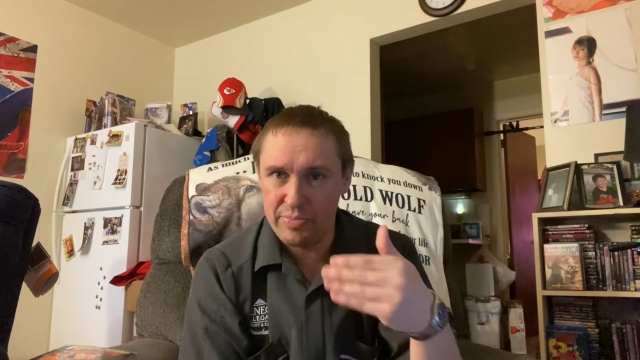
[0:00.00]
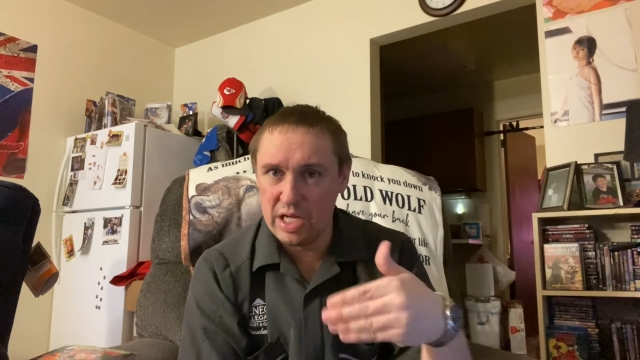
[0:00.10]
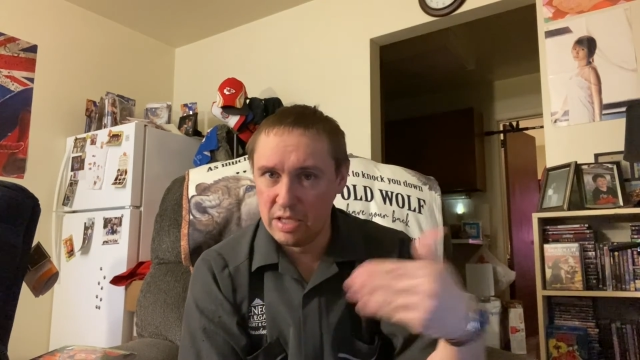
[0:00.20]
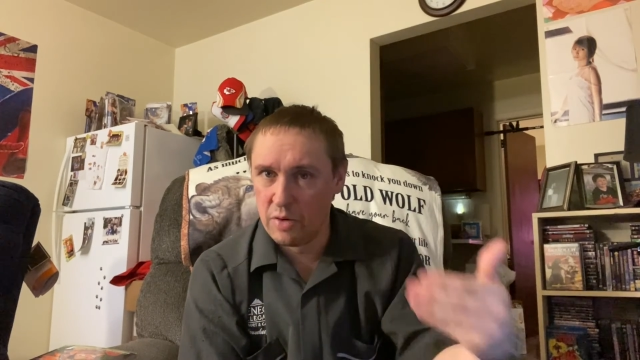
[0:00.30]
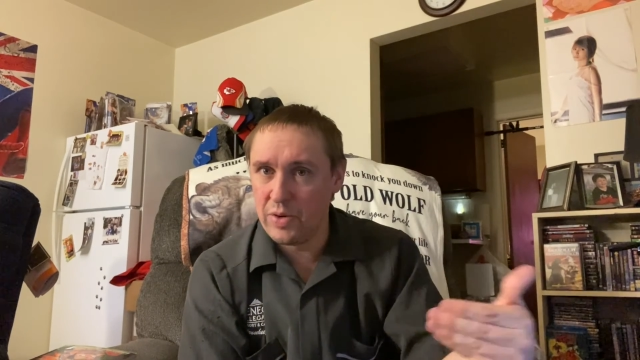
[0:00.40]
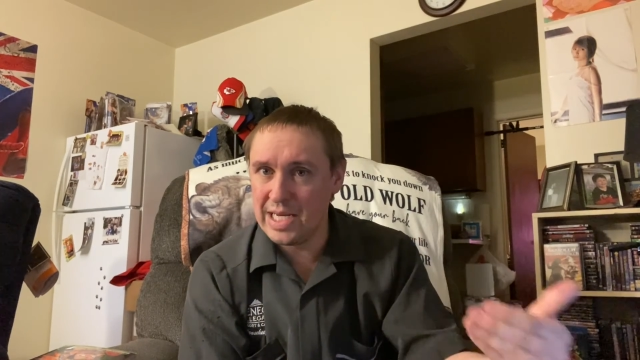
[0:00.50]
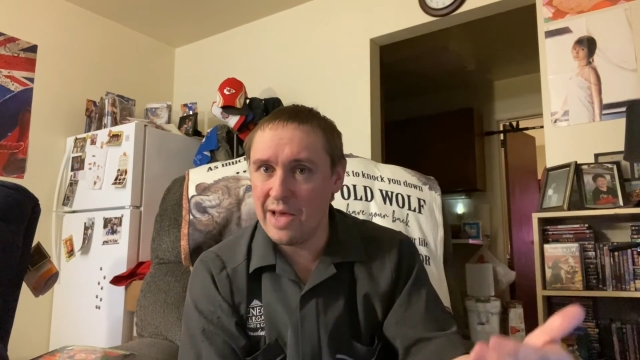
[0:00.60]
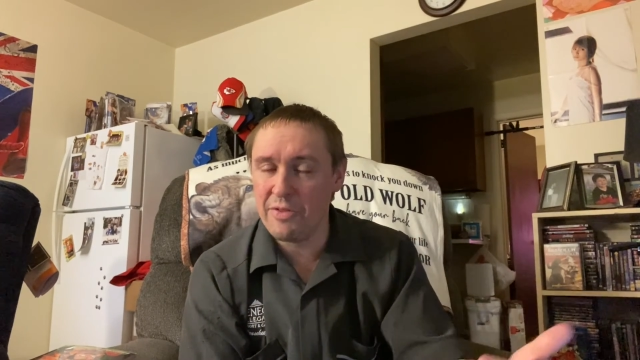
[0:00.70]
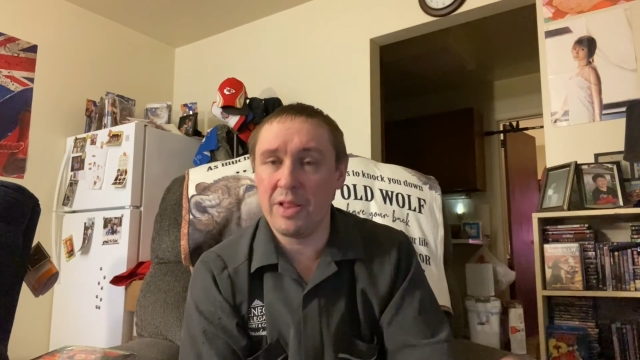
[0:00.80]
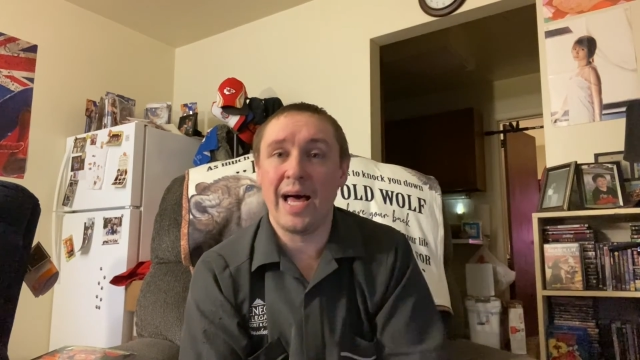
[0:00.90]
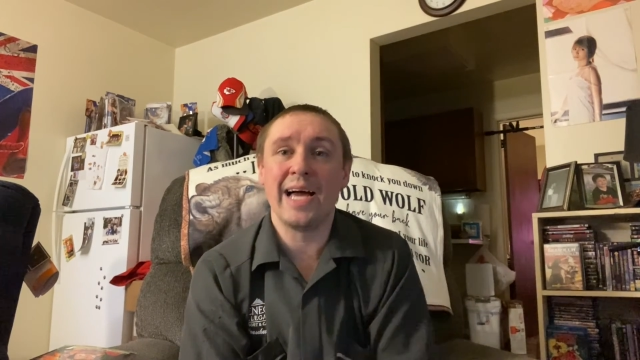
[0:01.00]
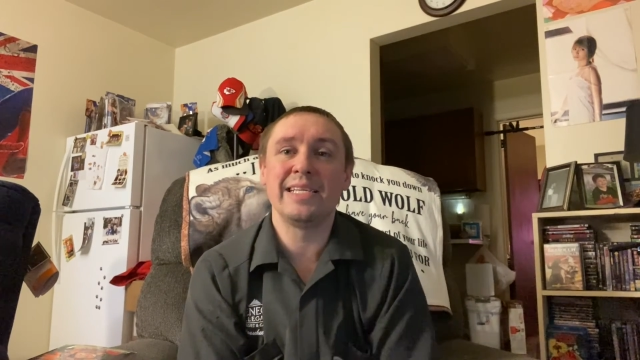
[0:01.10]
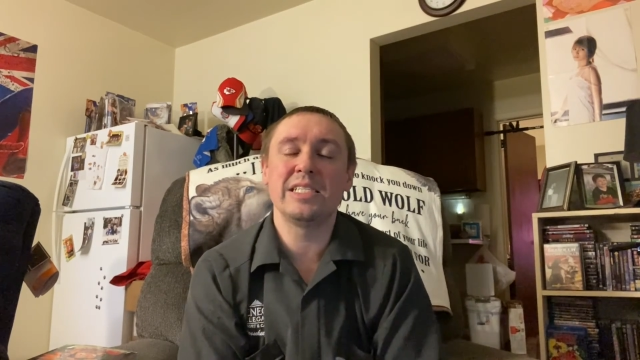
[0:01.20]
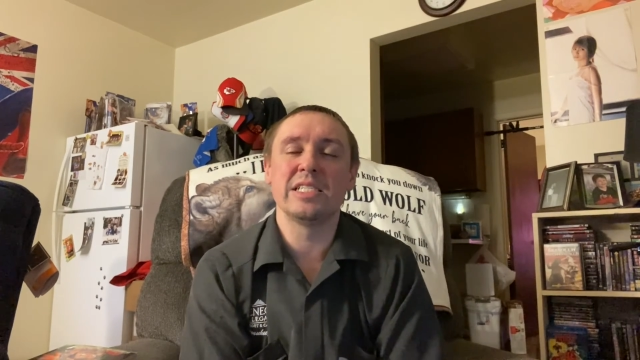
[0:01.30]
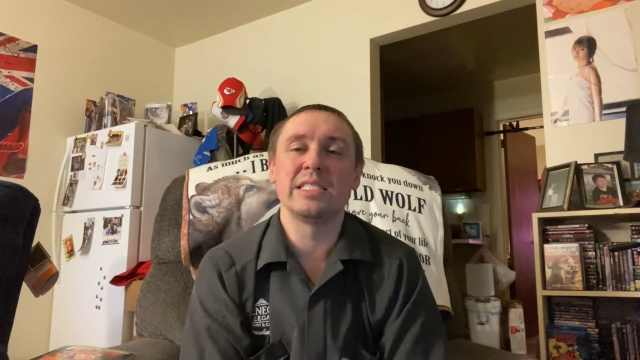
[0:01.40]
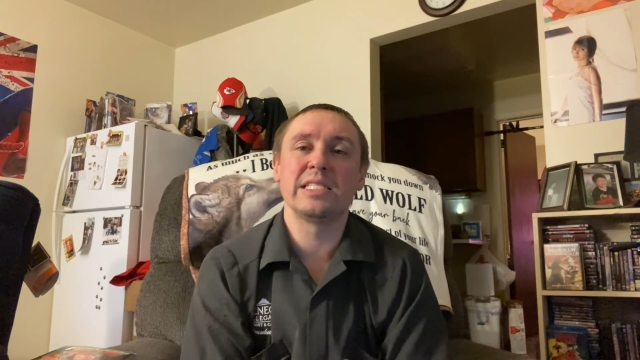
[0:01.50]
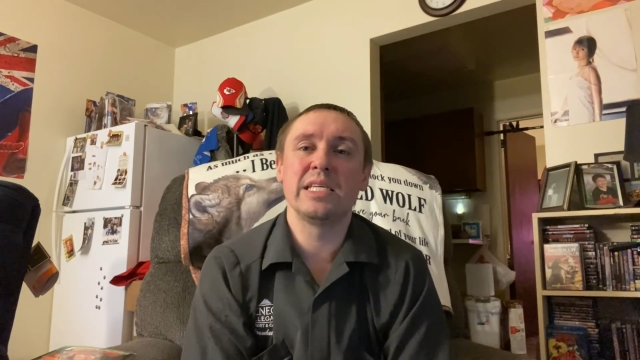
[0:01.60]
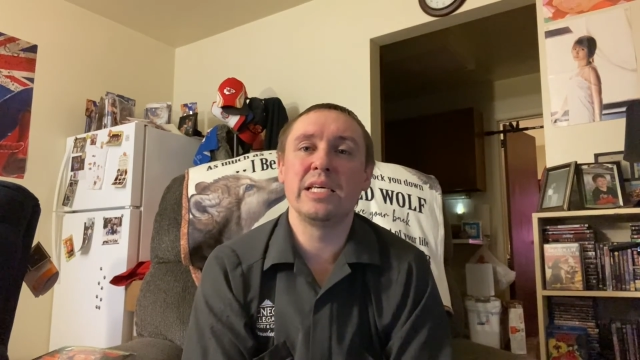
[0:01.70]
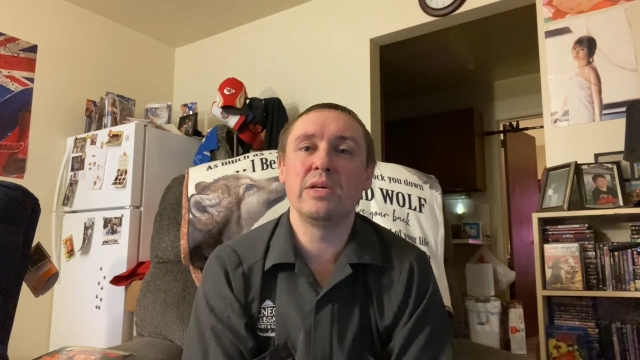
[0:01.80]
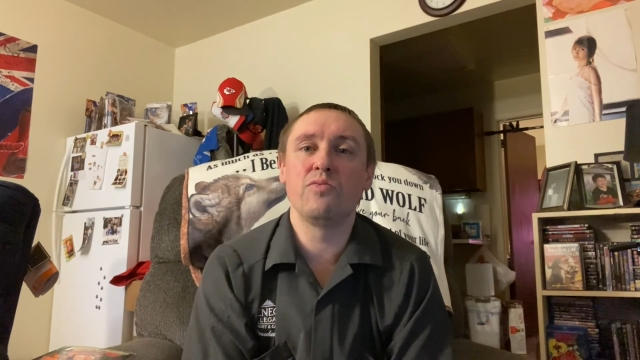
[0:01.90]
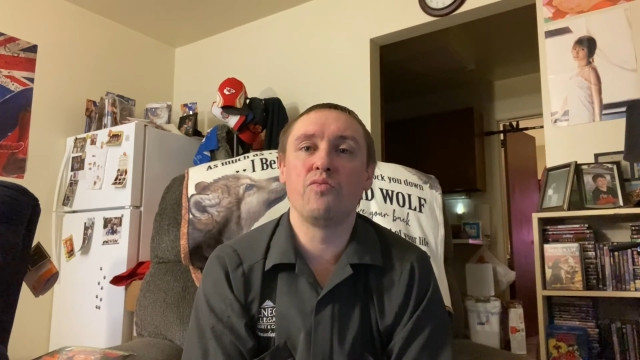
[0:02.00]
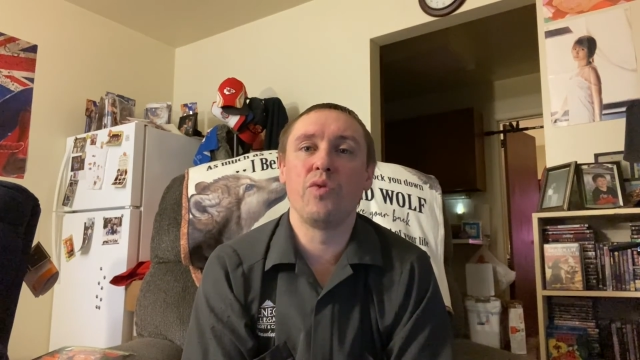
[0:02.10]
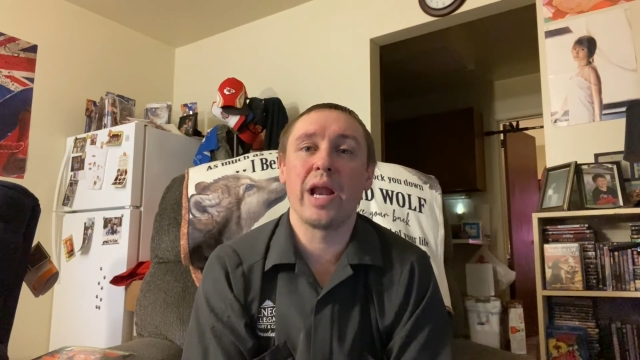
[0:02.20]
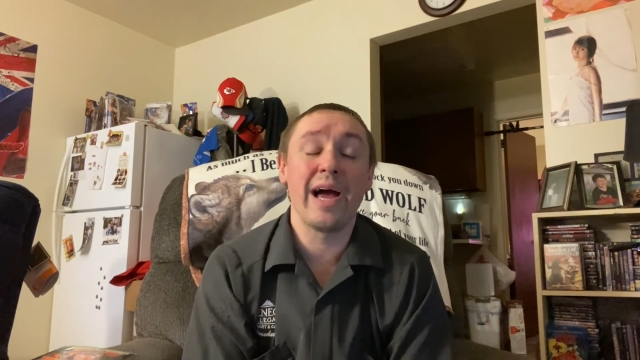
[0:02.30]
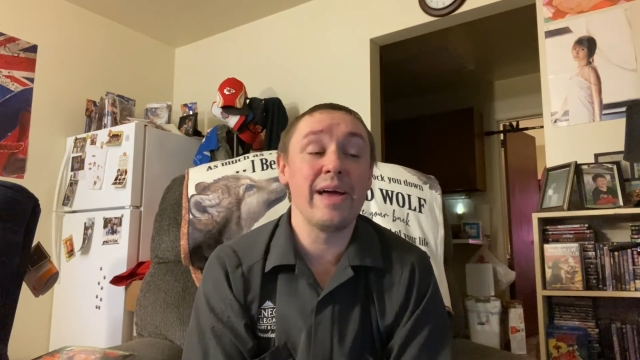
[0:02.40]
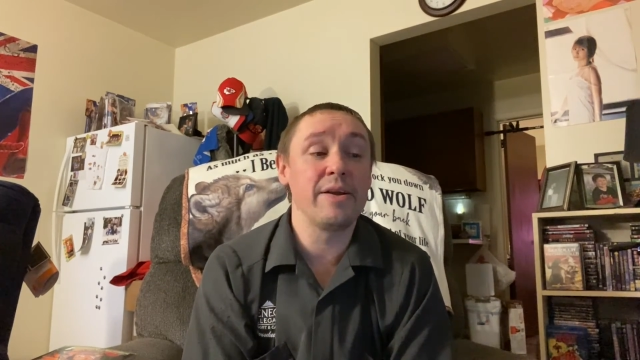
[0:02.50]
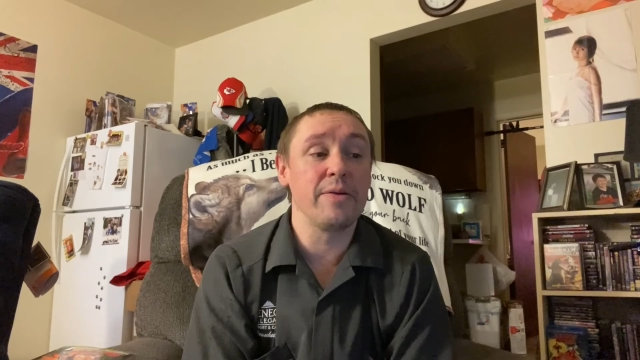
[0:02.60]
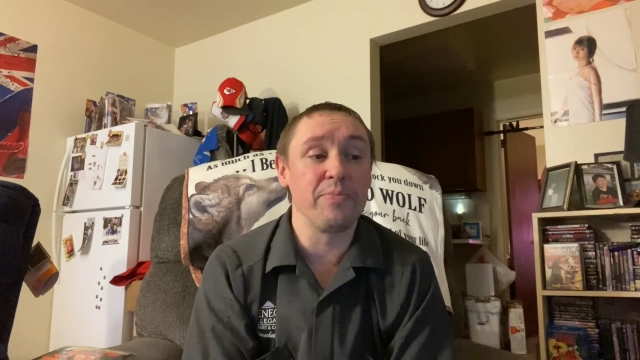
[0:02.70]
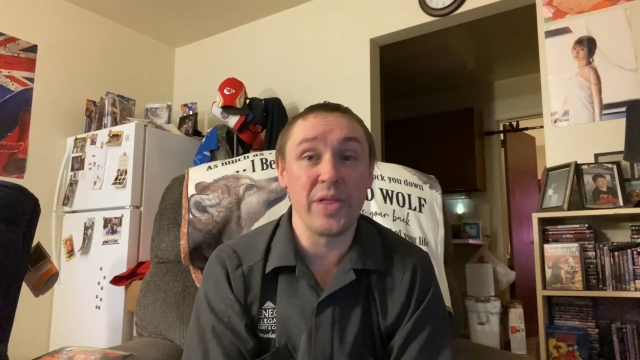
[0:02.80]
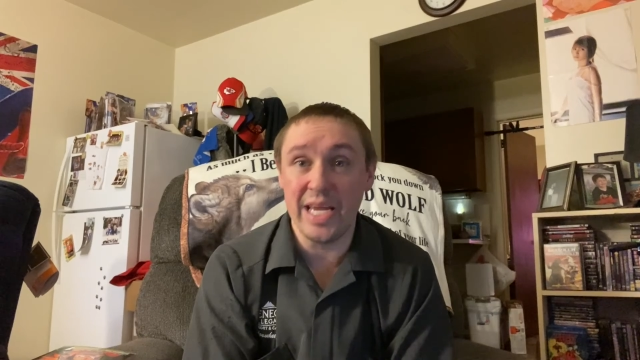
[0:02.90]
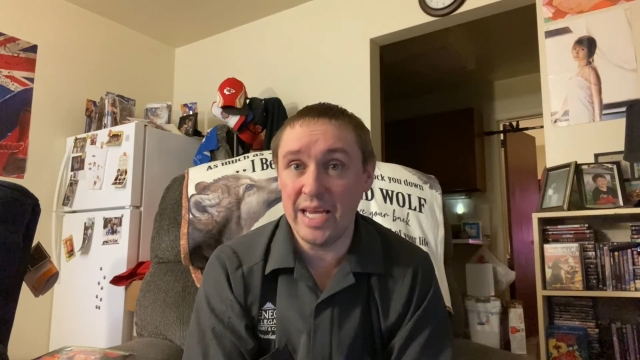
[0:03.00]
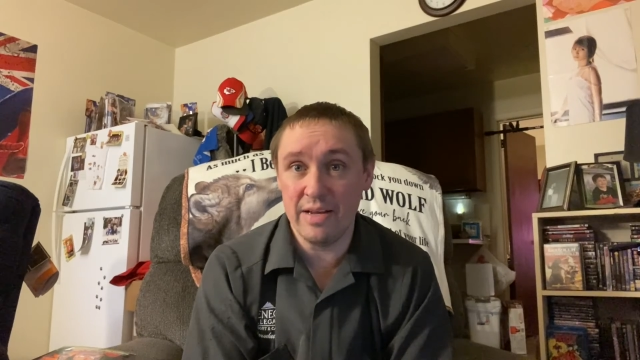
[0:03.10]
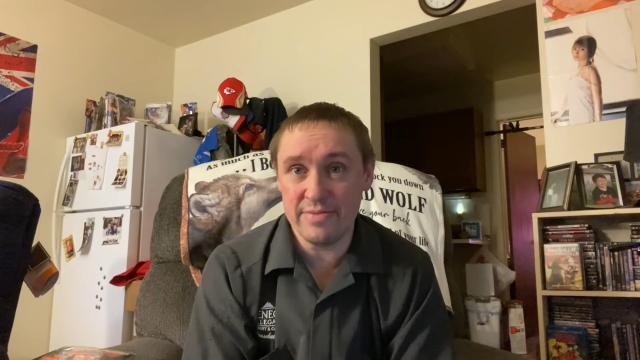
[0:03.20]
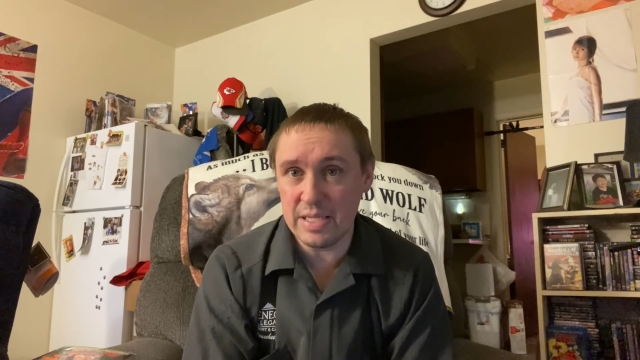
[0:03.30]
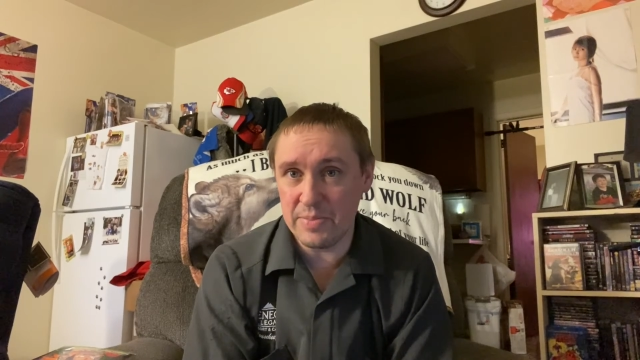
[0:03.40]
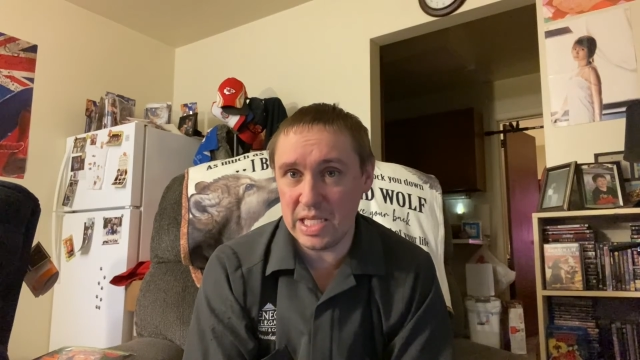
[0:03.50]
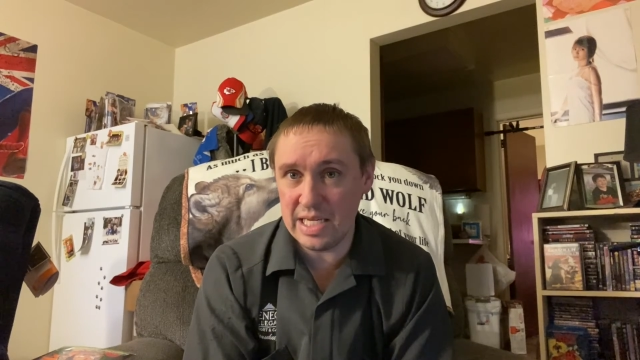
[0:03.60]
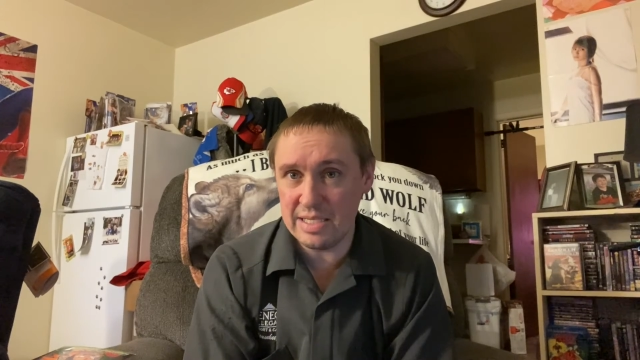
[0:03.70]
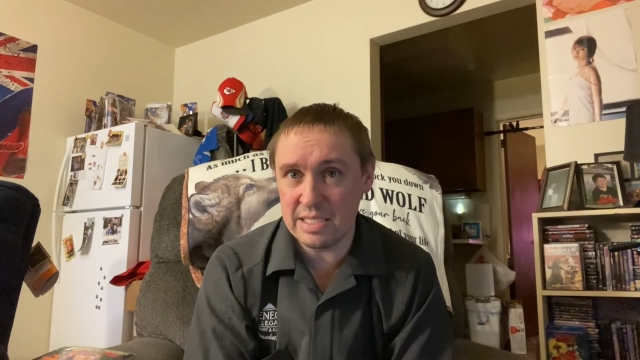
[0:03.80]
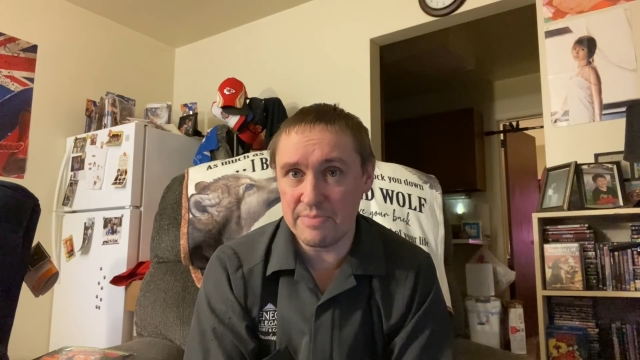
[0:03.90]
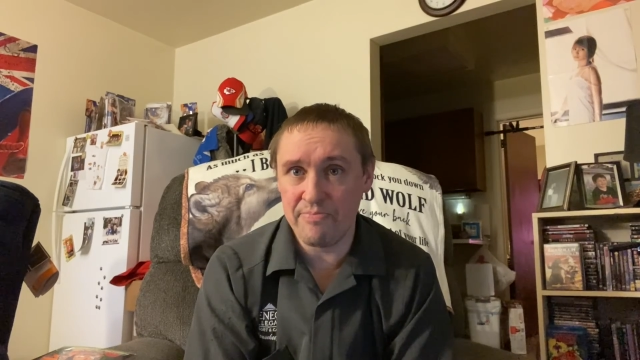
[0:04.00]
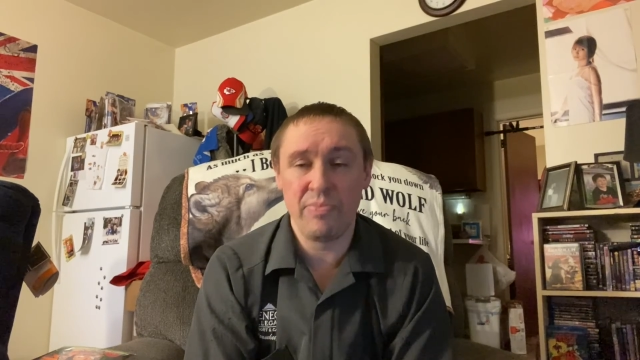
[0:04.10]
little way down the line to see what I ended up thinking of some of these.